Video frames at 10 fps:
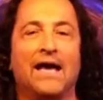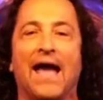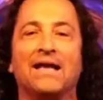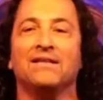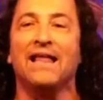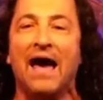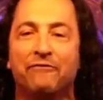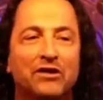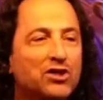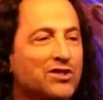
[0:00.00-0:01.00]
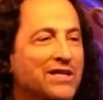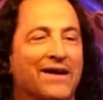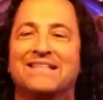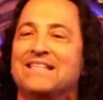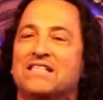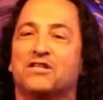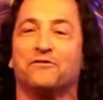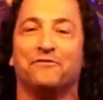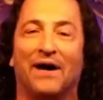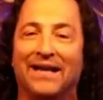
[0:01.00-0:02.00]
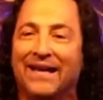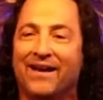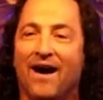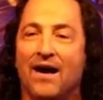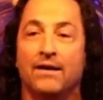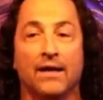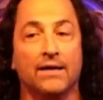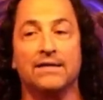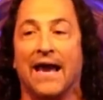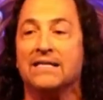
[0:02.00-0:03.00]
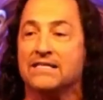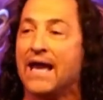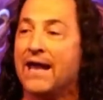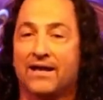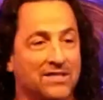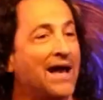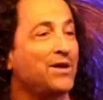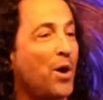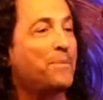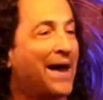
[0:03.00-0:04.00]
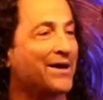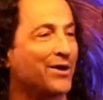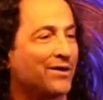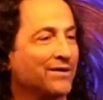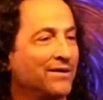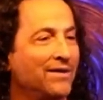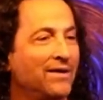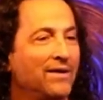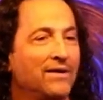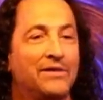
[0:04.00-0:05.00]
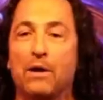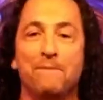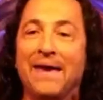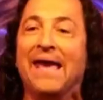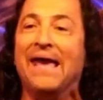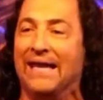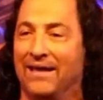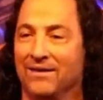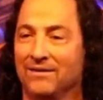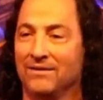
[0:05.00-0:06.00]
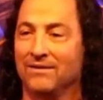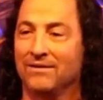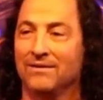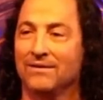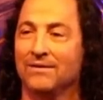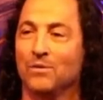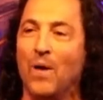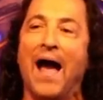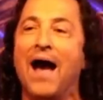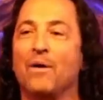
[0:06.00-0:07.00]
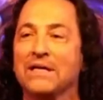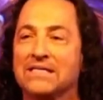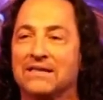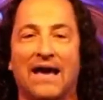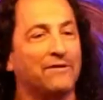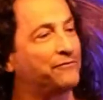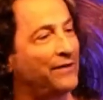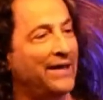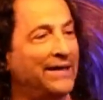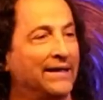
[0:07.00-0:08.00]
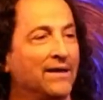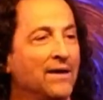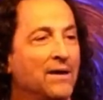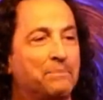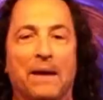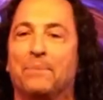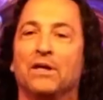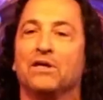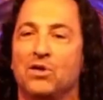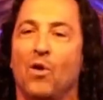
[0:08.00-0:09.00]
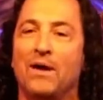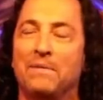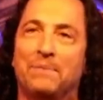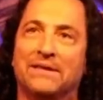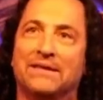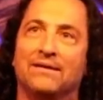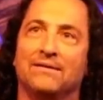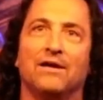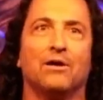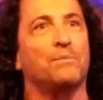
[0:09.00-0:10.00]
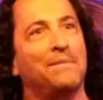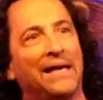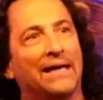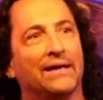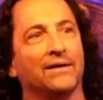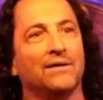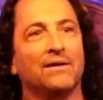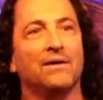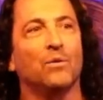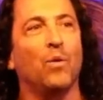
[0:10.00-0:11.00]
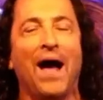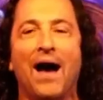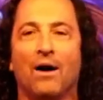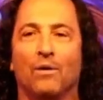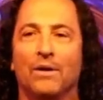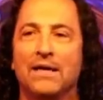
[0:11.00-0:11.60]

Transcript: And laugh at yourself. Isn't this funny, God? And say, because I know better. They're me. Wow, isn't that funny? People annoy me, but then they're me. Wow.